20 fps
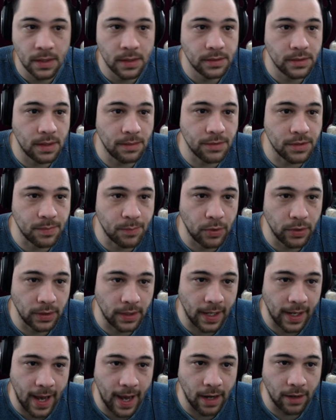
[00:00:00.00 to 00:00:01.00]
So I'm just put
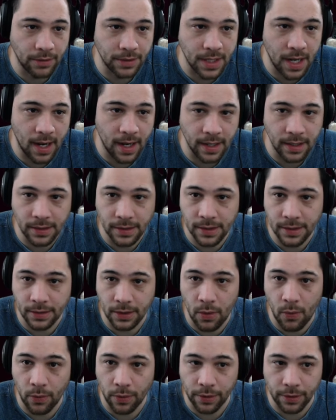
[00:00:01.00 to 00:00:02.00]
like hair dye in the
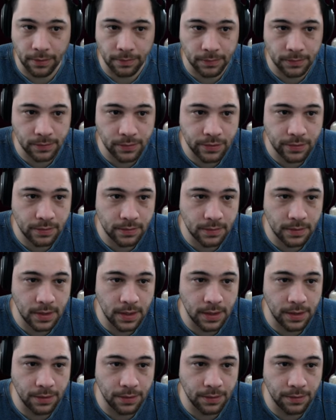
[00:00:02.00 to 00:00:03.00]
corner
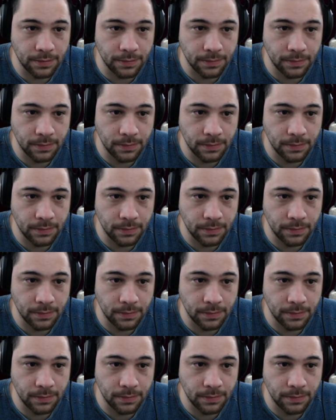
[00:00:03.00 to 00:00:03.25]
here